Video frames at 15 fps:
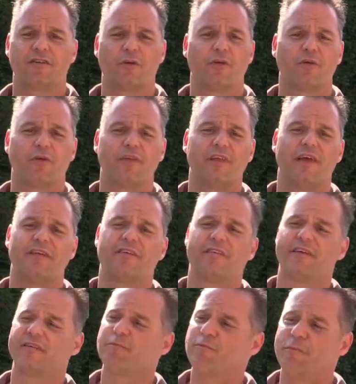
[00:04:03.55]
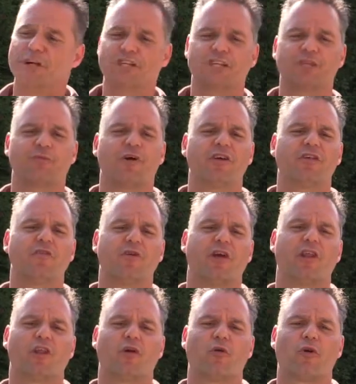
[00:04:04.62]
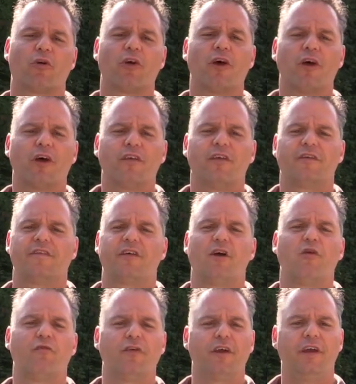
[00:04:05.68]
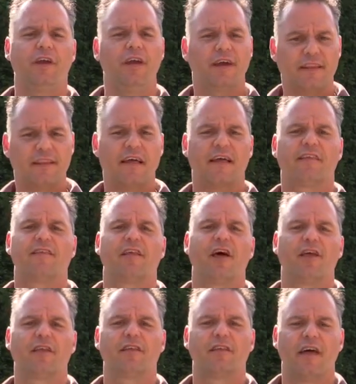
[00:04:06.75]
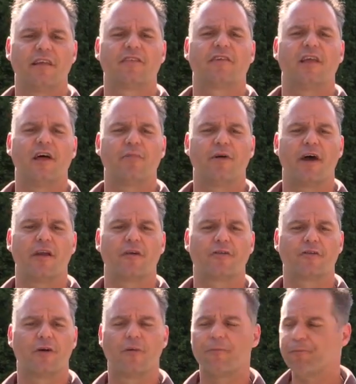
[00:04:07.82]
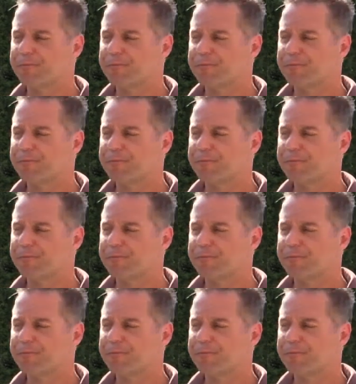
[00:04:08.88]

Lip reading: So as much as possible can lower the COV, that's a lot better. So